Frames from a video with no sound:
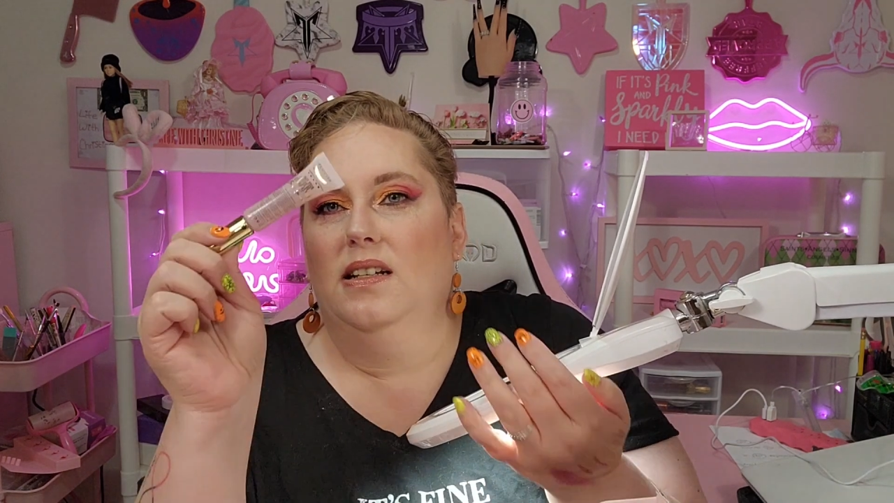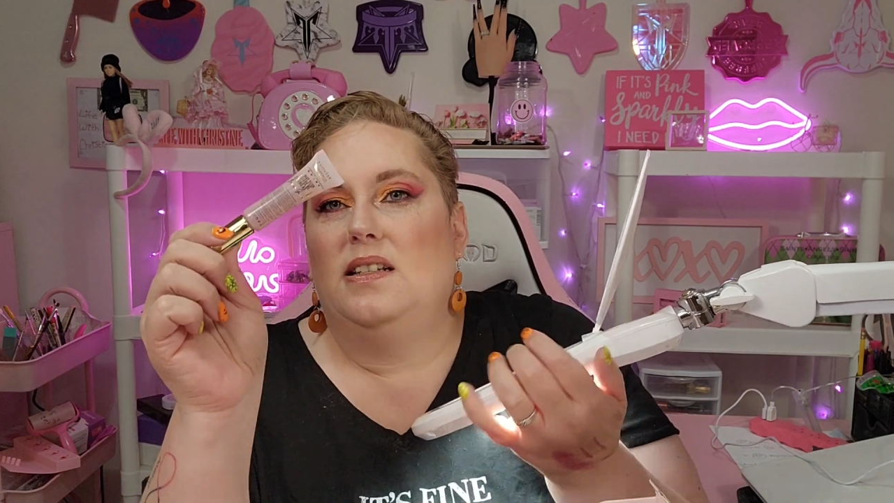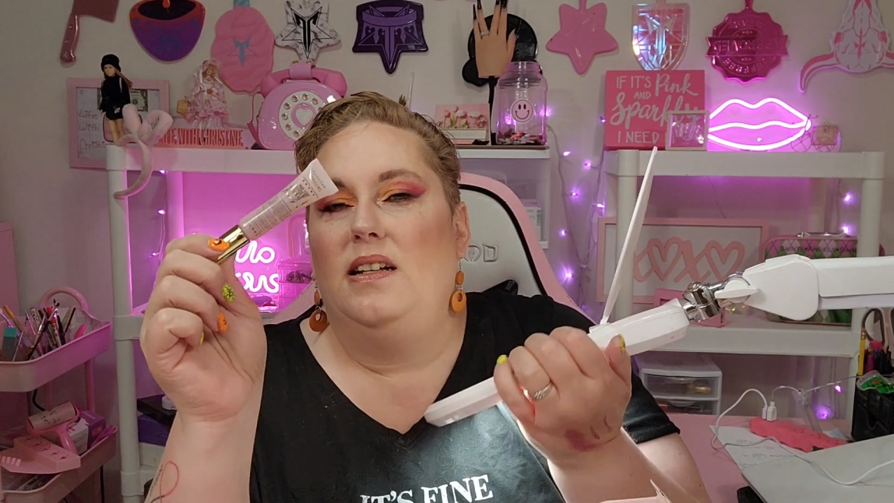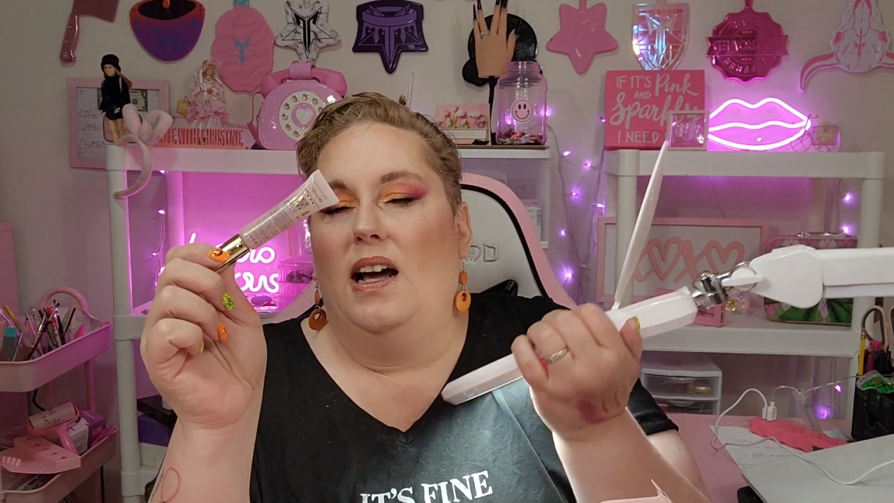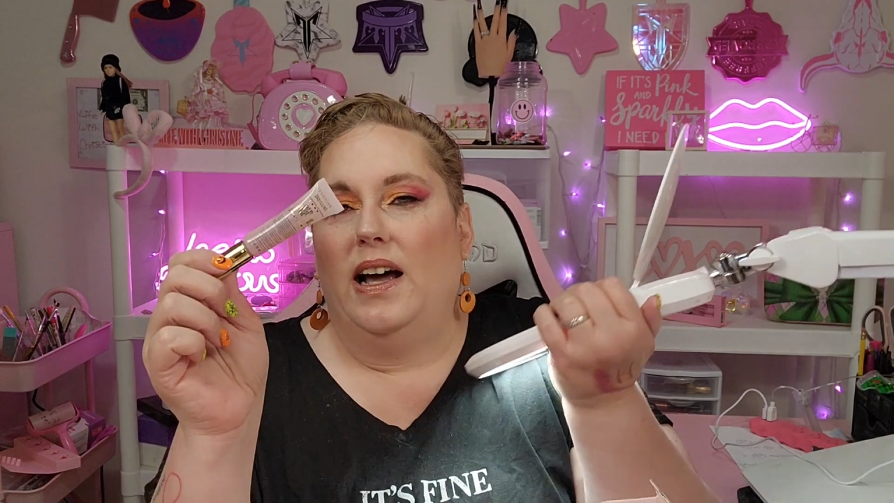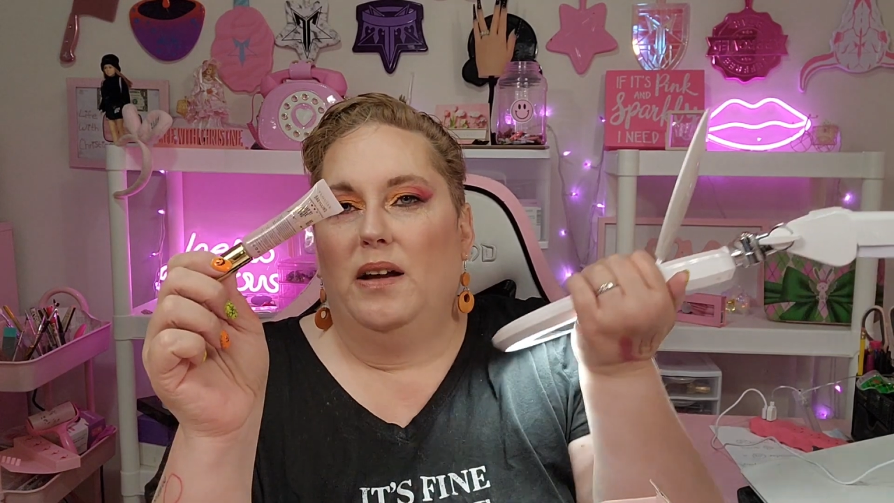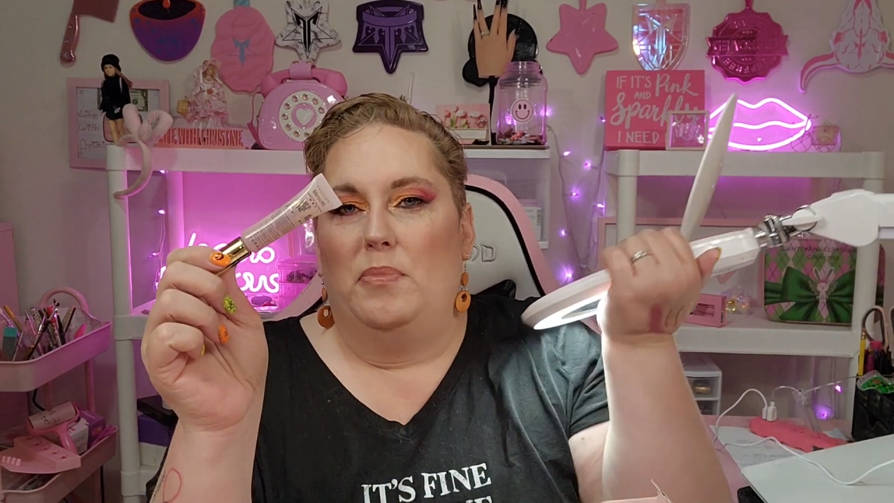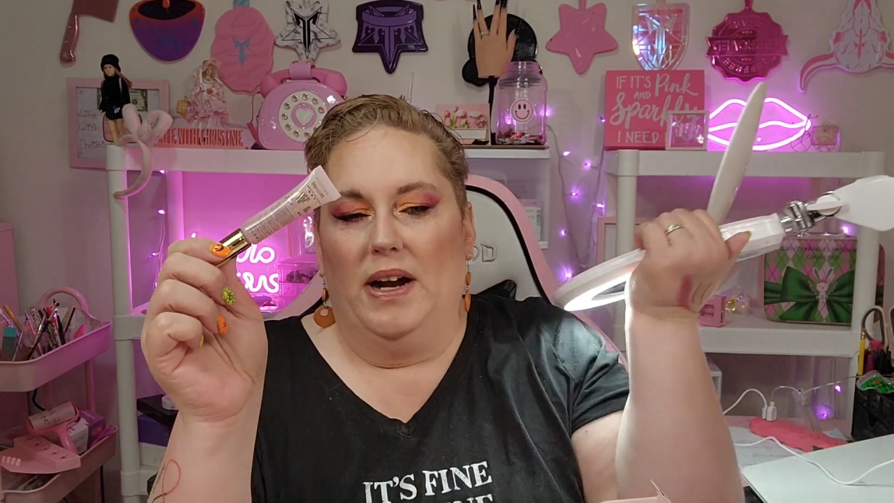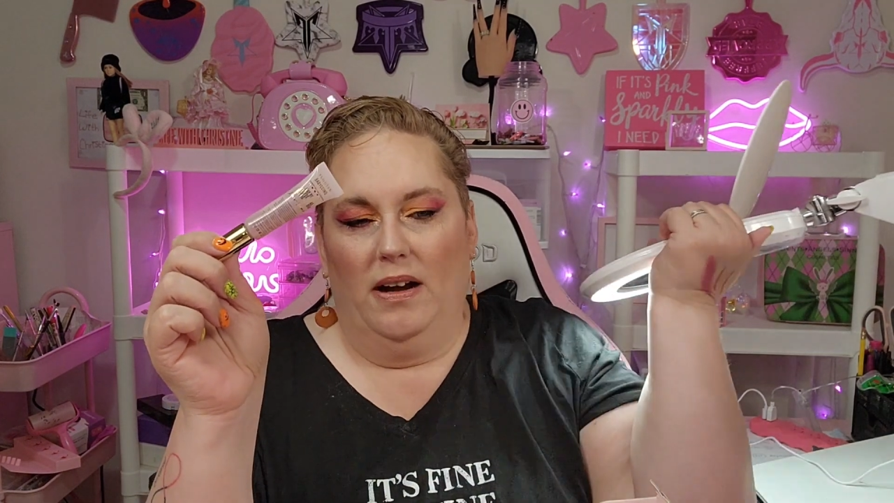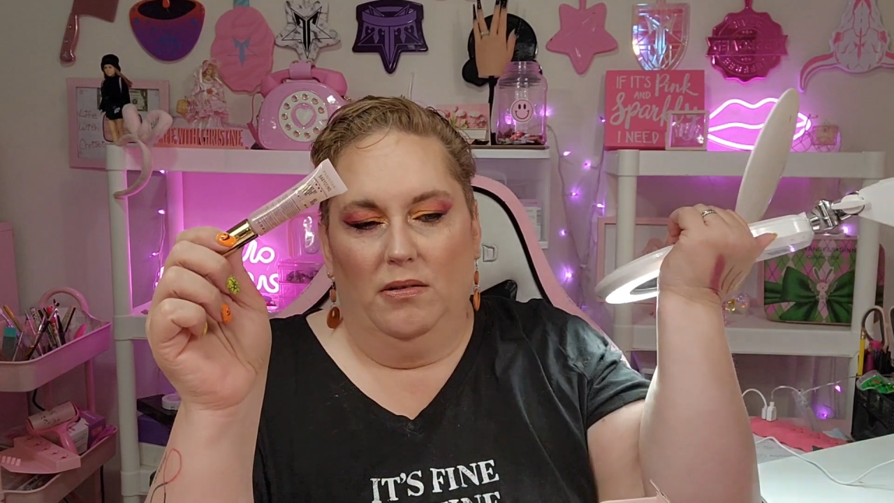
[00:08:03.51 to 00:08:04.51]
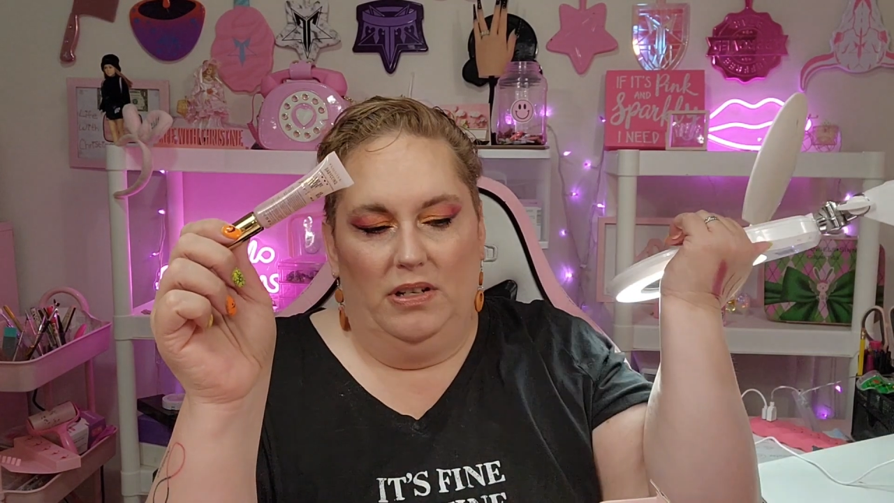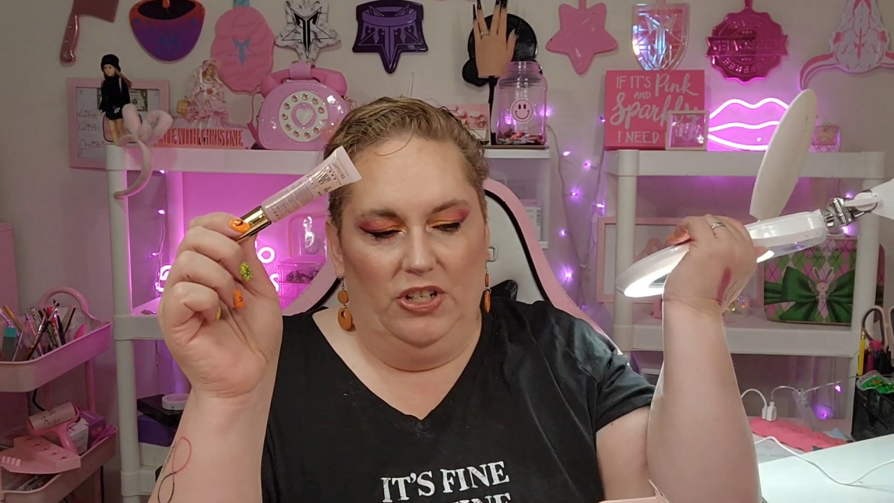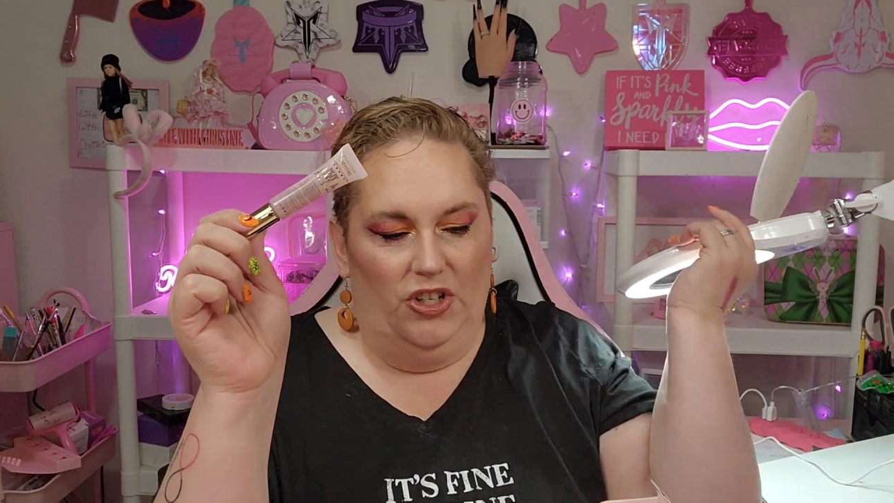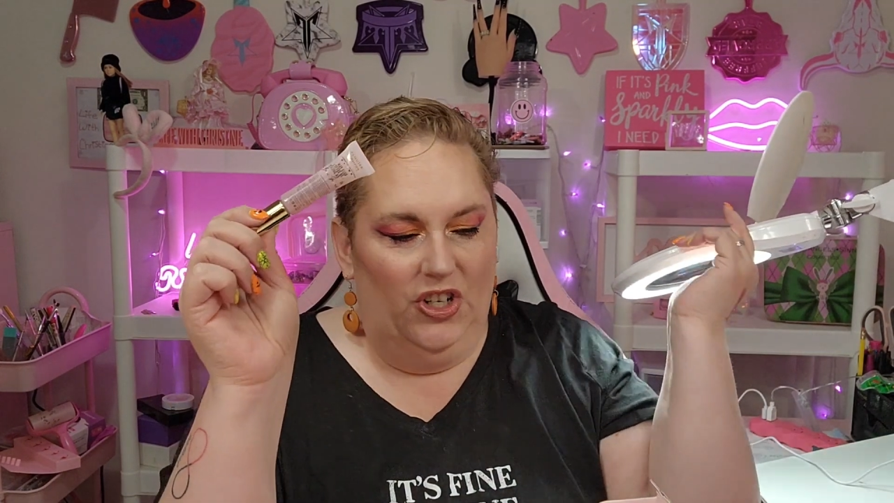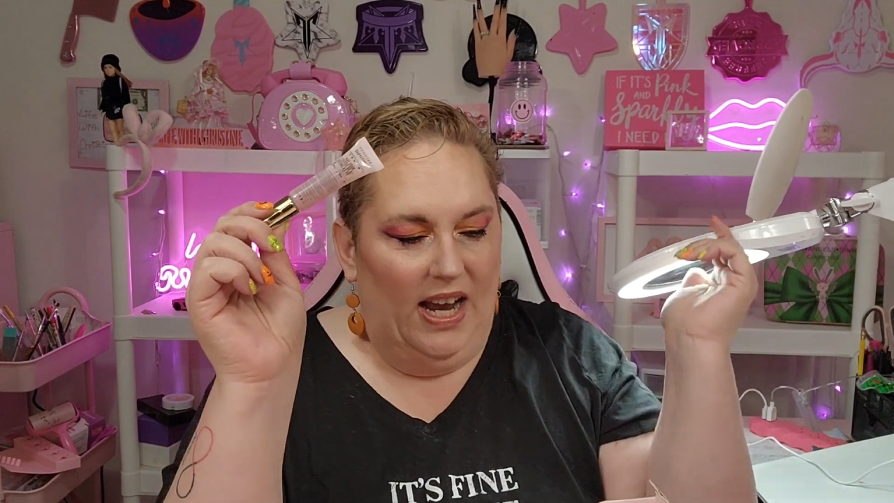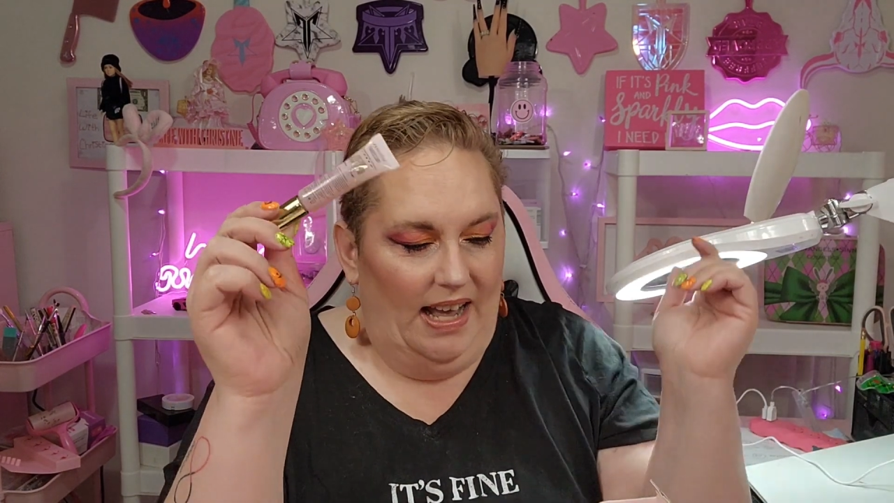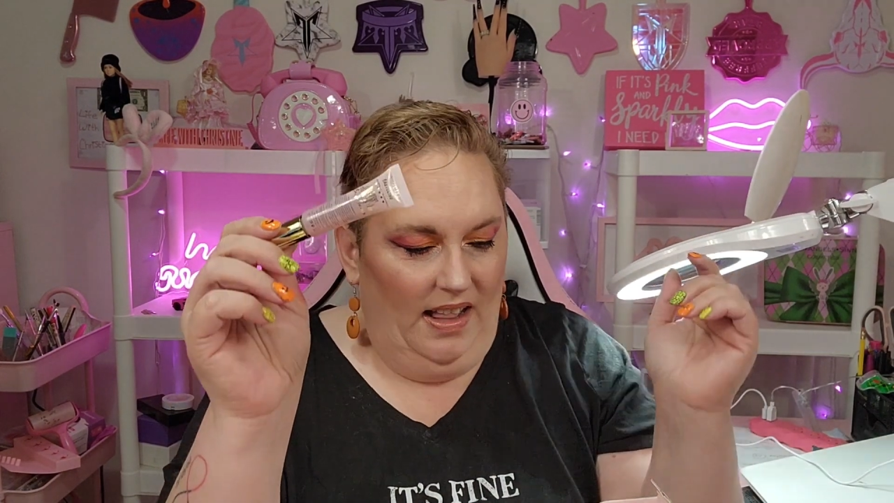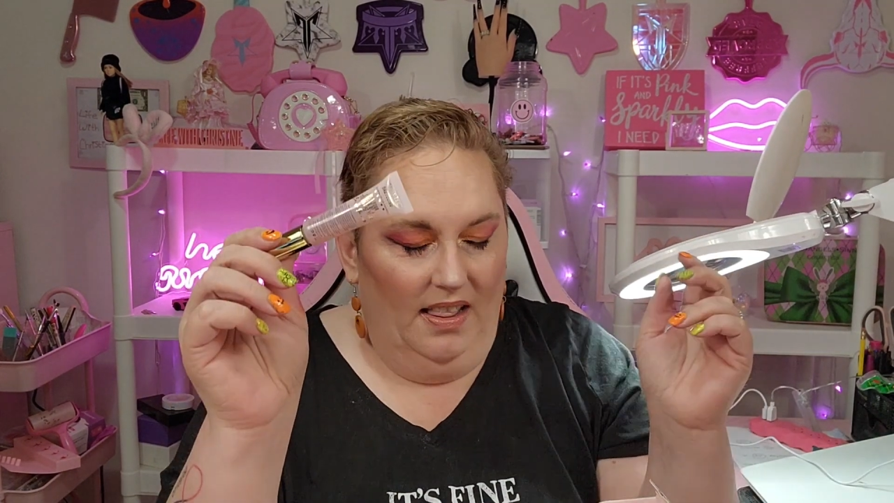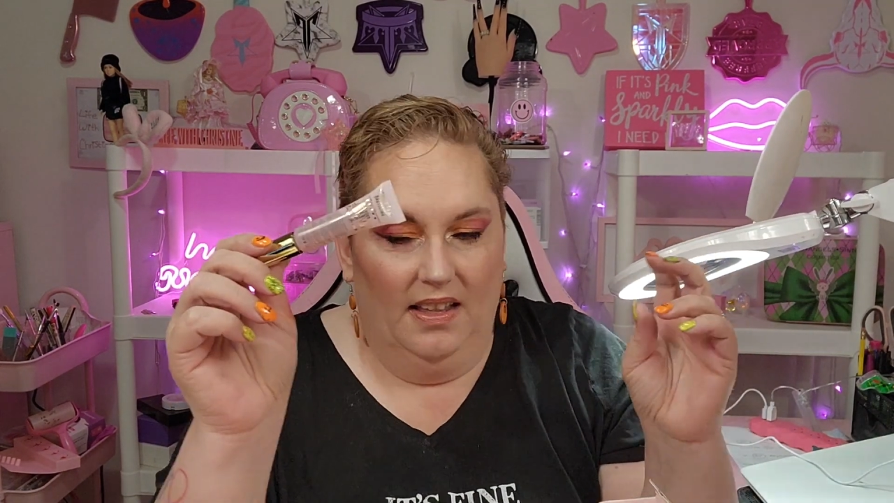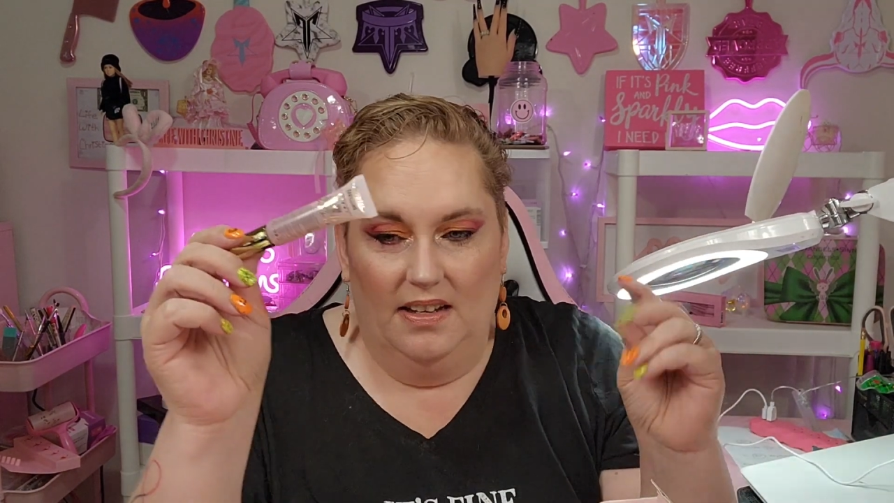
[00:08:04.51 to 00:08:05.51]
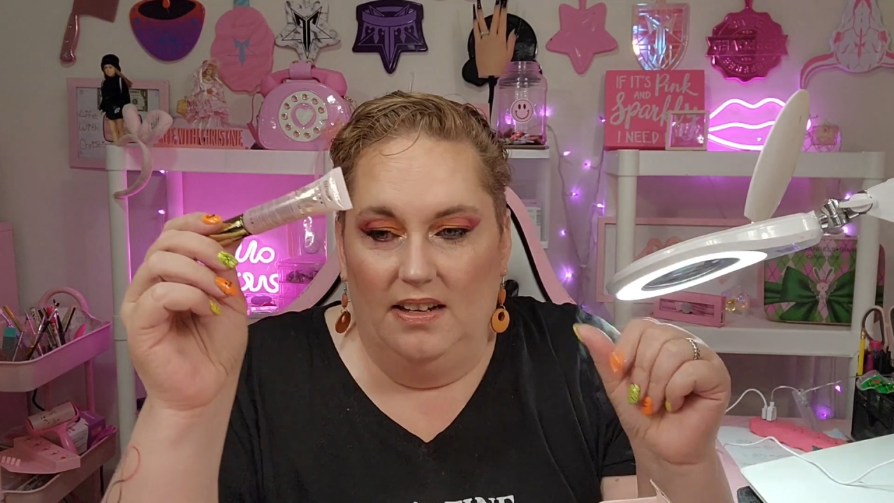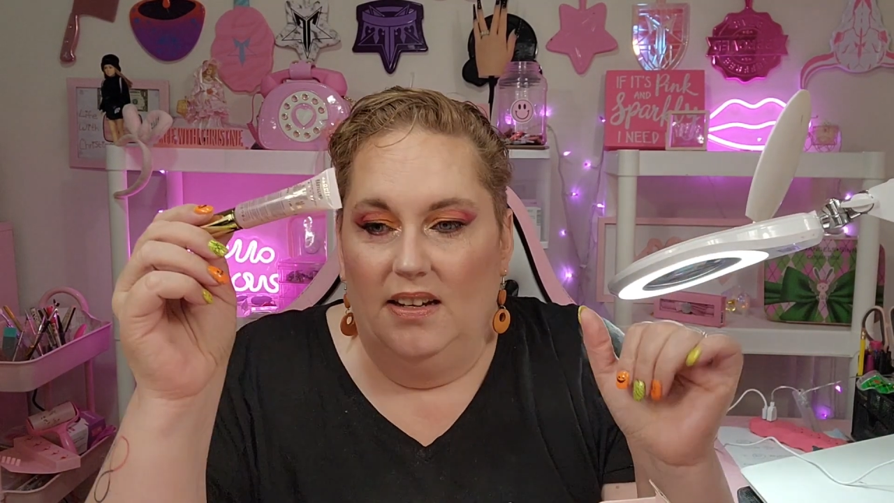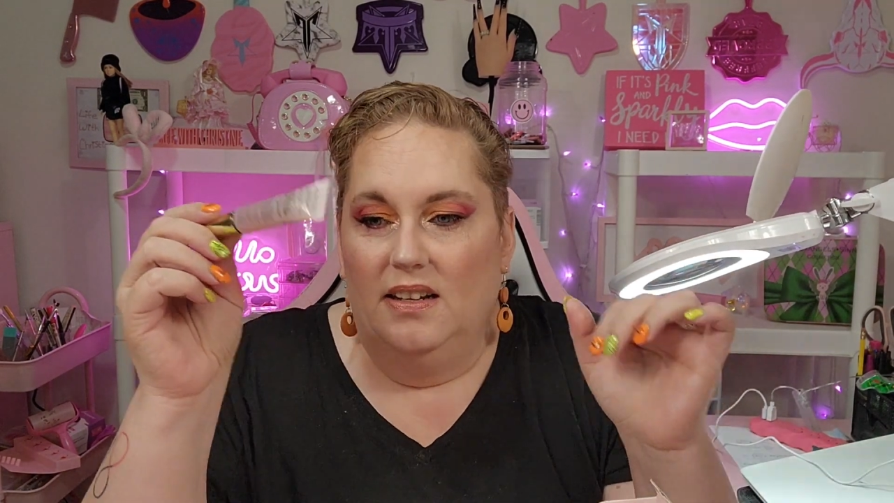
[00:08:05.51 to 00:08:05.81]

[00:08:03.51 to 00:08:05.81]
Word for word: is an eyebrow gel